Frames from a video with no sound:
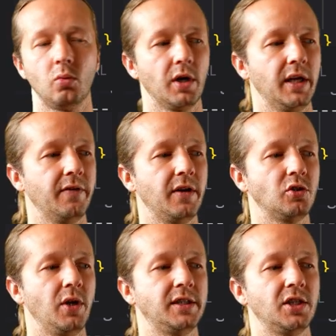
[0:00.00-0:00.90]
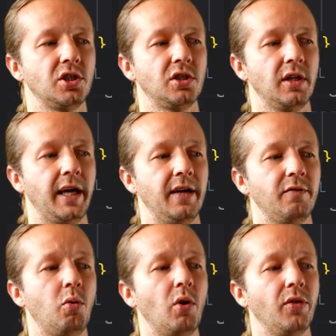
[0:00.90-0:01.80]
We're gonna give it a transition delay
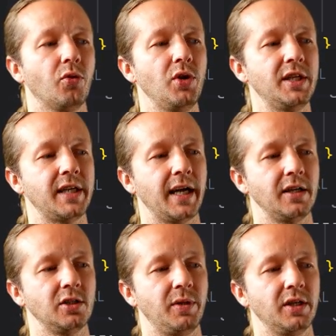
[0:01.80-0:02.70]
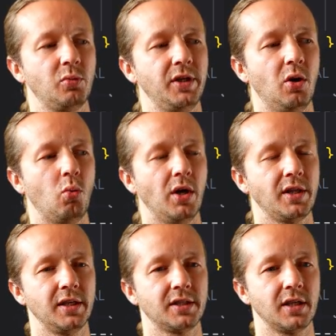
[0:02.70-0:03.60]
of 0.3 seconds because we don't want
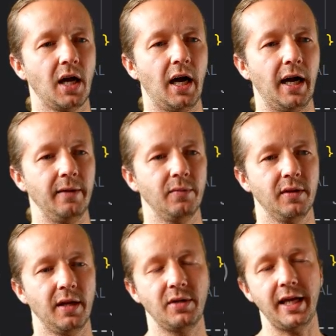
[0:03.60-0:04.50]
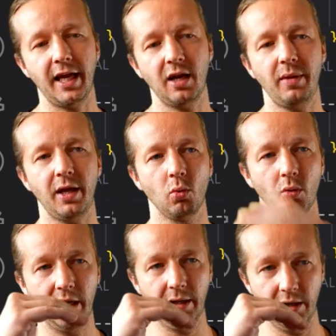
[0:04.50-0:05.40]
this them to animate
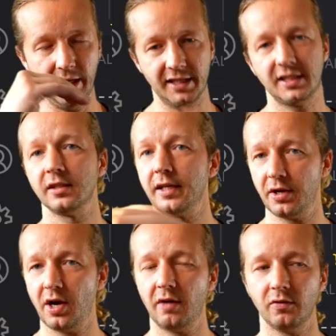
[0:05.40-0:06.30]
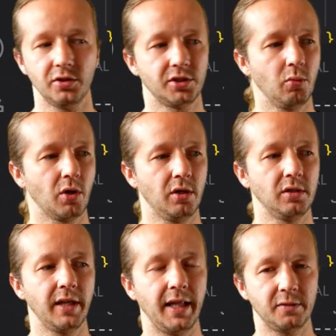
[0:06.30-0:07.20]
instantly on hover. So we're gonna
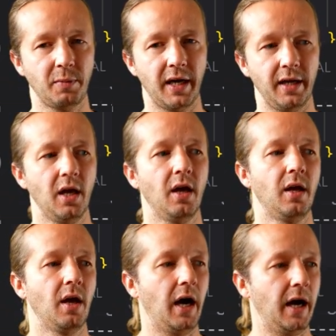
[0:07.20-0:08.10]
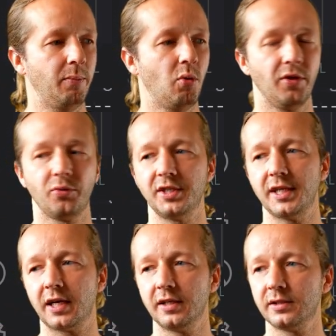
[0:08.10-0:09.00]
delay this by 0.3
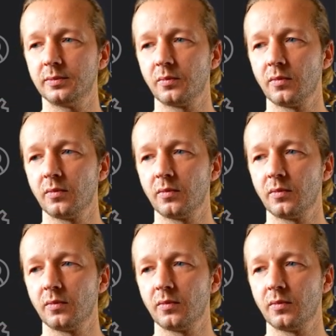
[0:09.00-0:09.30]
seconds.